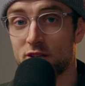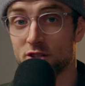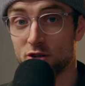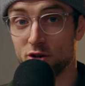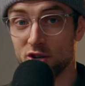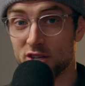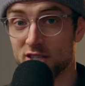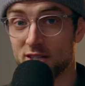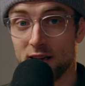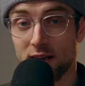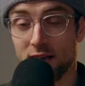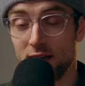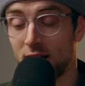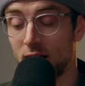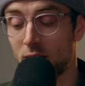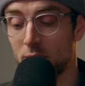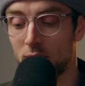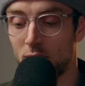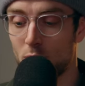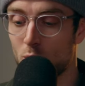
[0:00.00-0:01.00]
as good as I
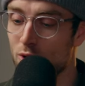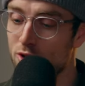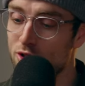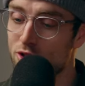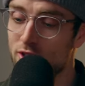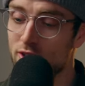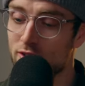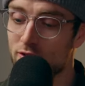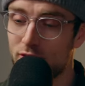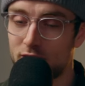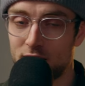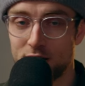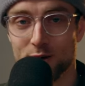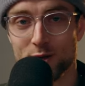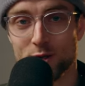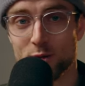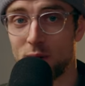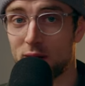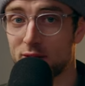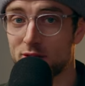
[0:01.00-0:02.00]
can by watching
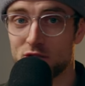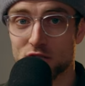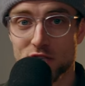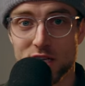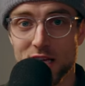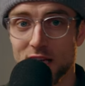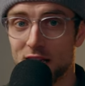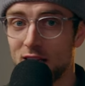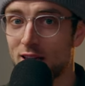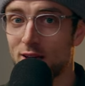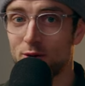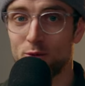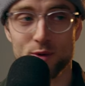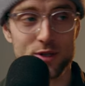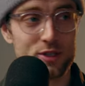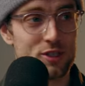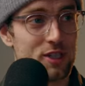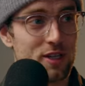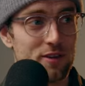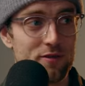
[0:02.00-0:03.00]
videos about skiing,
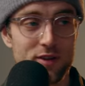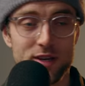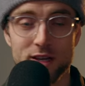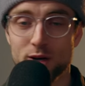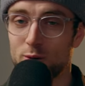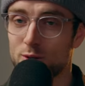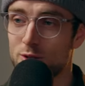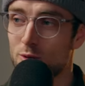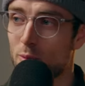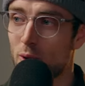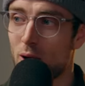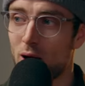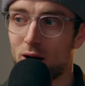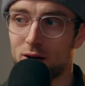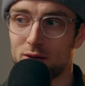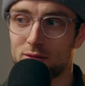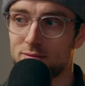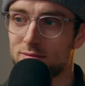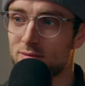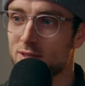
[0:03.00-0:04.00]
watching videos
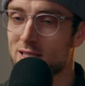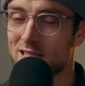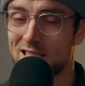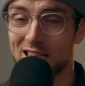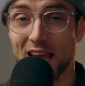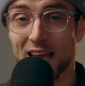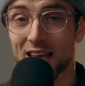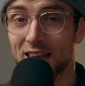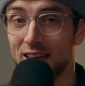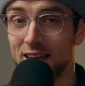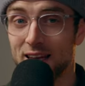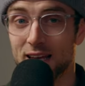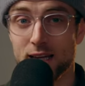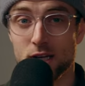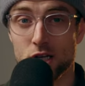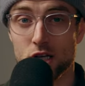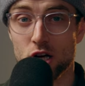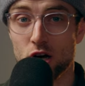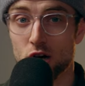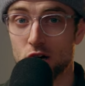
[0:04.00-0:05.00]
about sailing
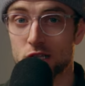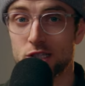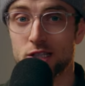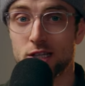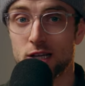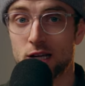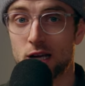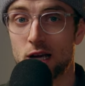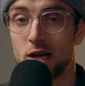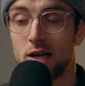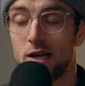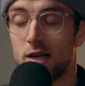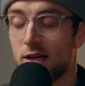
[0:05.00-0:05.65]
in the Arctic,